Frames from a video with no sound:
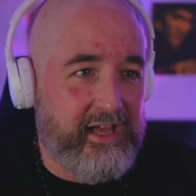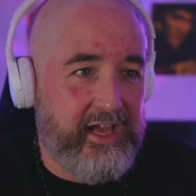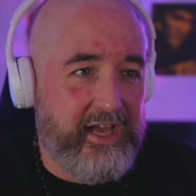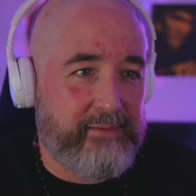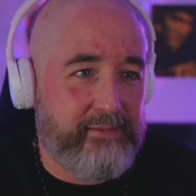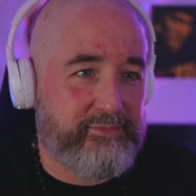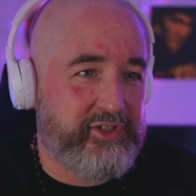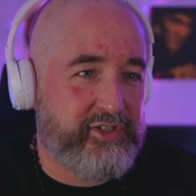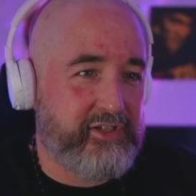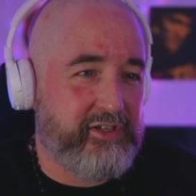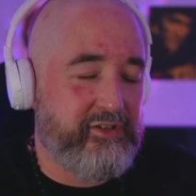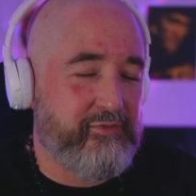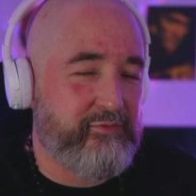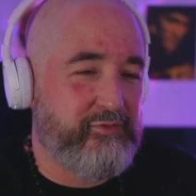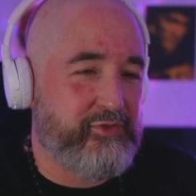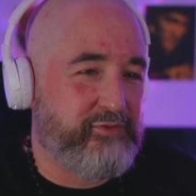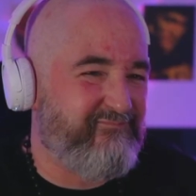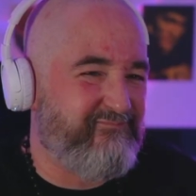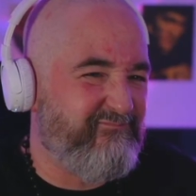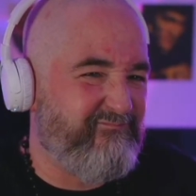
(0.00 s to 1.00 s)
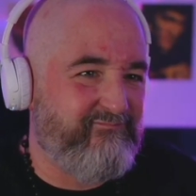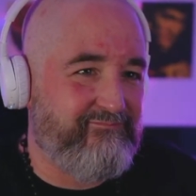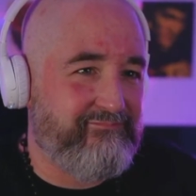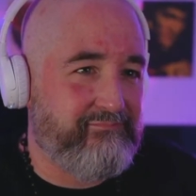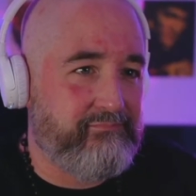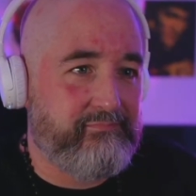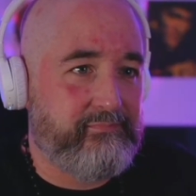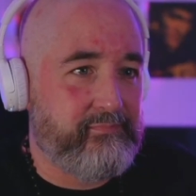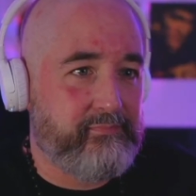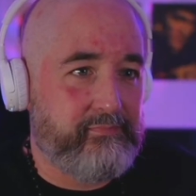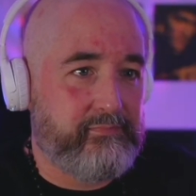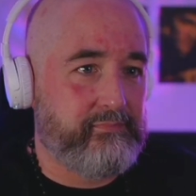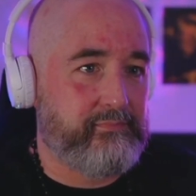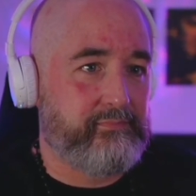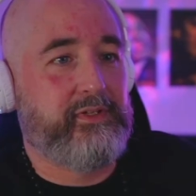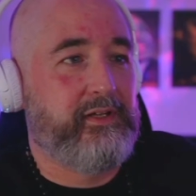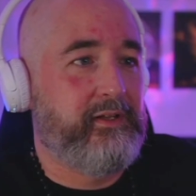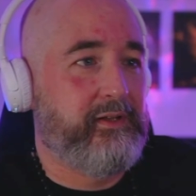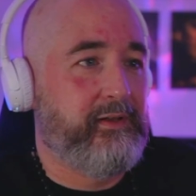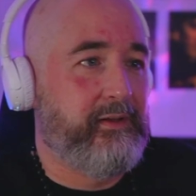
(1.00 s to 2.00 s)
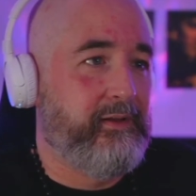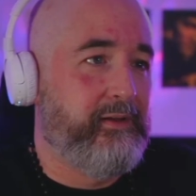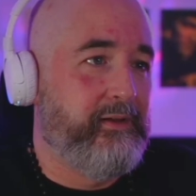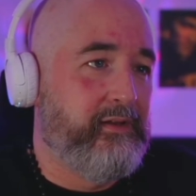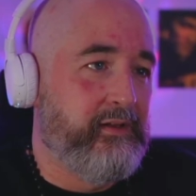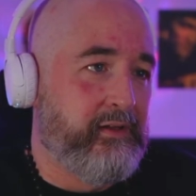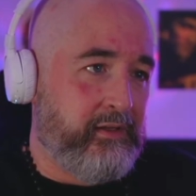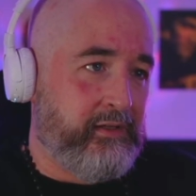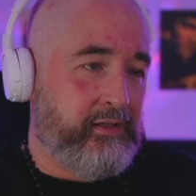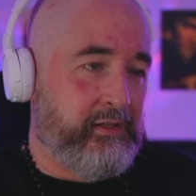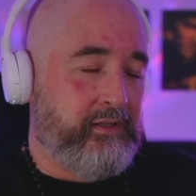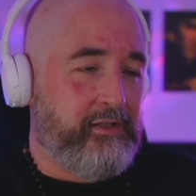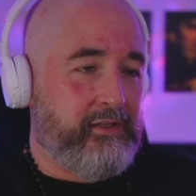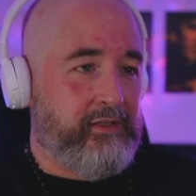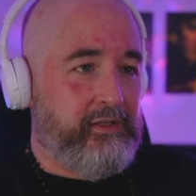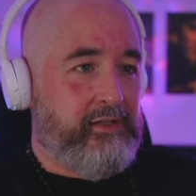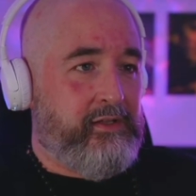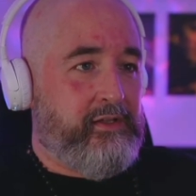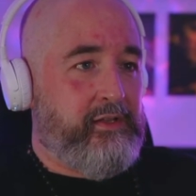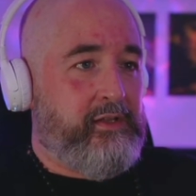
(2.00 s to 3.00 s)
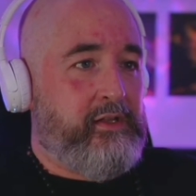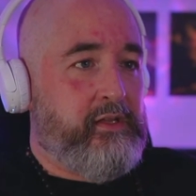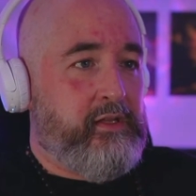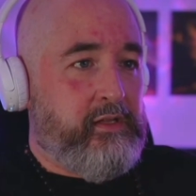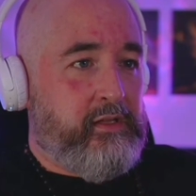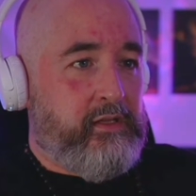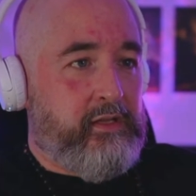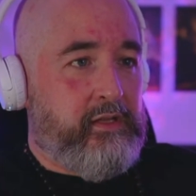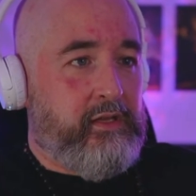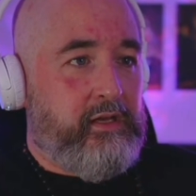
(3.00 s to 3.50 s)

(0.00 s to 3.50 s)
Absolute. Then how are you going to bury me?